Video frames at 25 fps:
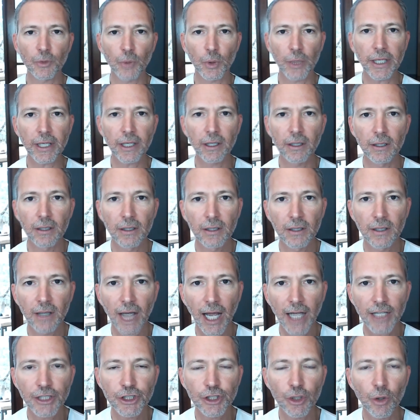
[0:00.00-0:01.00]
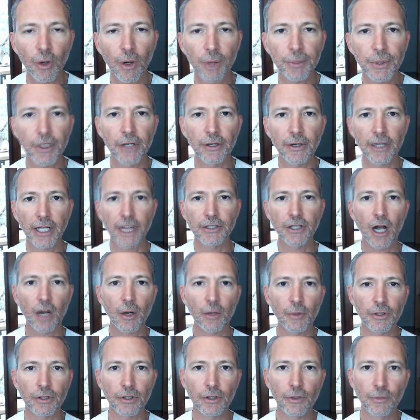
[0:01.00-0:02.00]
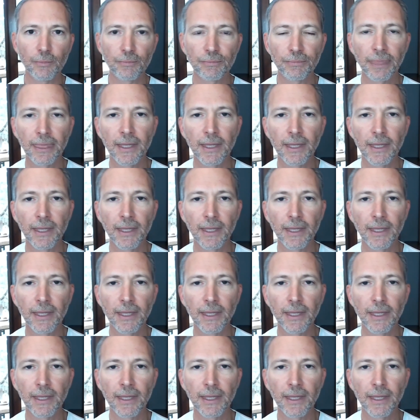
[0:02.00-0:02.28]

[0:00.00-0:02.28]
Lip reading: week, I show up here and I talk with you.